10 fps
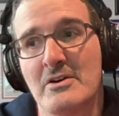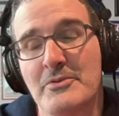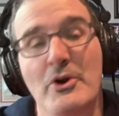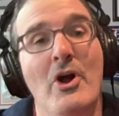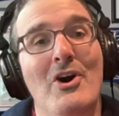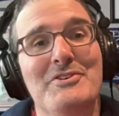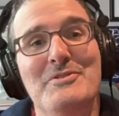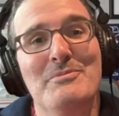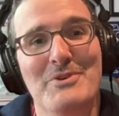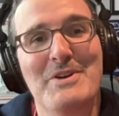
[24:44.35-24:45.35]
for an all
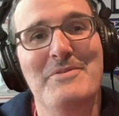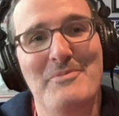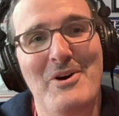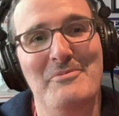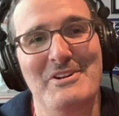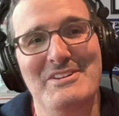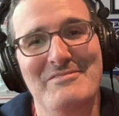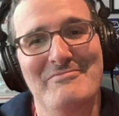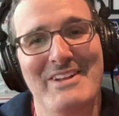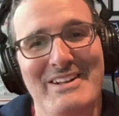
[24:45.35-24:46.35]
too brief moment
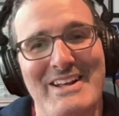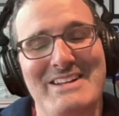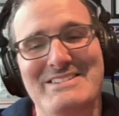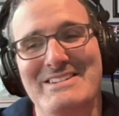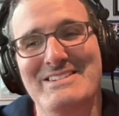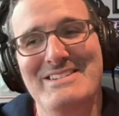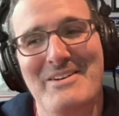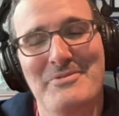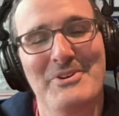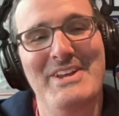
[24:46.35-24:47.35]
that lasted
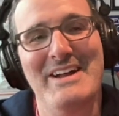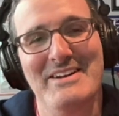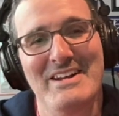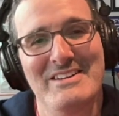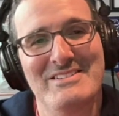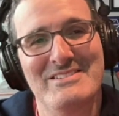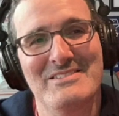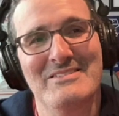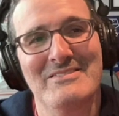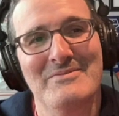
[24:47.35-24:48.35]
several decades,
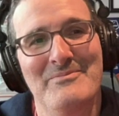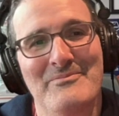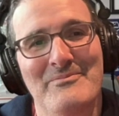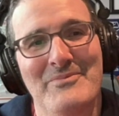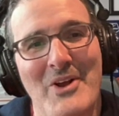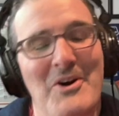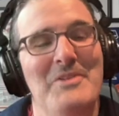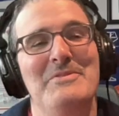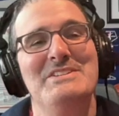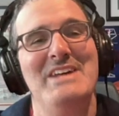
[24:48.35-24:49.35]
all
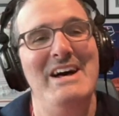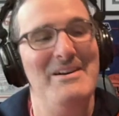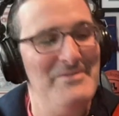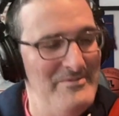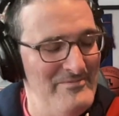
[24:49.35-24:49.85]
of us have.